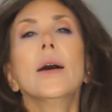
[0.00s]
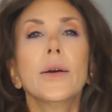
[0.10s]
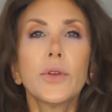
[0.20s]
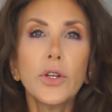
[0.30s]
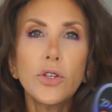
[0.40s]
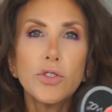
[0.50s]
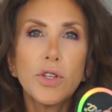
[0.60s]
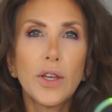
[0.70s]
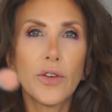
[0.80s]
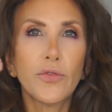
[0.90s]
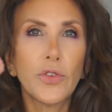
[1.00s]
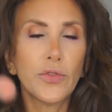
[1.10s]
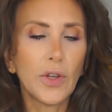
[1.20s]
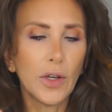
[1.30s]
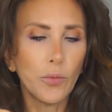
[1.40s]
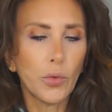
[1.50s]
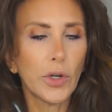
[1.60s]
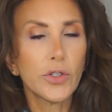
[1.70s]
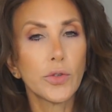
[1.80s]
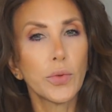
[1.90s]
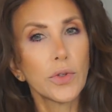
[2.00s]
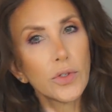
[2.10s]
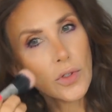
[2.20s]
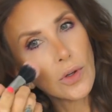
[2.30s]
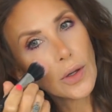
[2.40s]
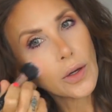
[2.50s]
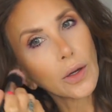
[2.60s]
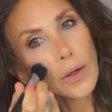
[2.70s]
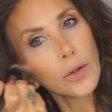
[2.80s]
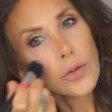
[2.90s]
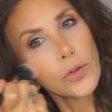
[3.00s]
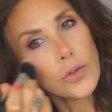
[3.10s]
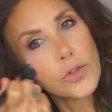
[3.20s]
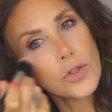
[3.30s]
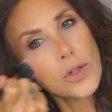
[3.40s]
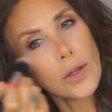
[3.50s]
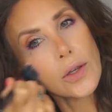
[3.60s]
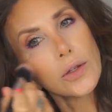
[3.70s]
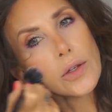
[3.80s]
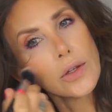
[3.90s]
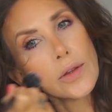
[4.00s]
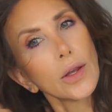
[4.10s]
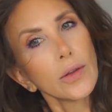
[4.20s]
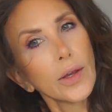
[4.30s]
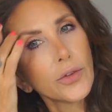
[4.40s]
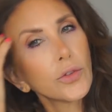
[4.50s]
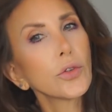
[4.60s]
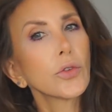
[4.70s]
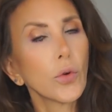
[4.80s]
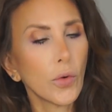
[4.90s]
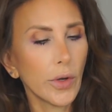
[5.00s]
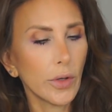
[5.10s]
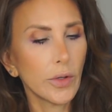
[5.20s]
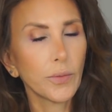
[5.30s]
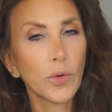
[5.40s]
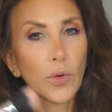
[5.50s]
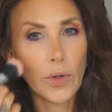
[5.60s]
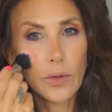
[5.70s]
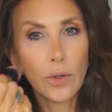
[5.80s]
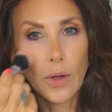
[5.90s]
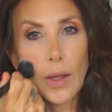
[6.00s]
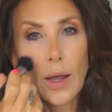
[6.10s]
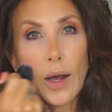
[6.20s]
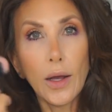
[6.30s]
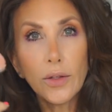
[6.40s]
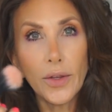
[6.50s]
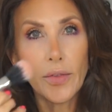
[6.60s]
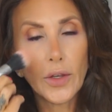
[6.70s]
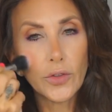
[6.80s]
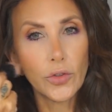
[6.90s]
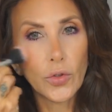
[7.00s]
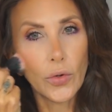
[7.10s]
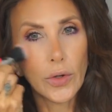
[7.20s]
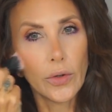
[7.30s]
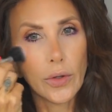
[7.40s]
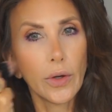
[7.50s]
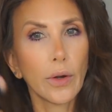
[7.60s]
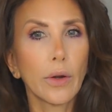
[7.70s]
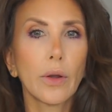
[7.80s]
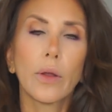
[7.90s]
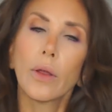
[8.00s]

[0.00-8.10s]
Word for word: I'm gonna use the F fifteen brush to put this on, and I'm gonna do it just like I did in that last tutorial. I'm going to, I'll link that tutorial here.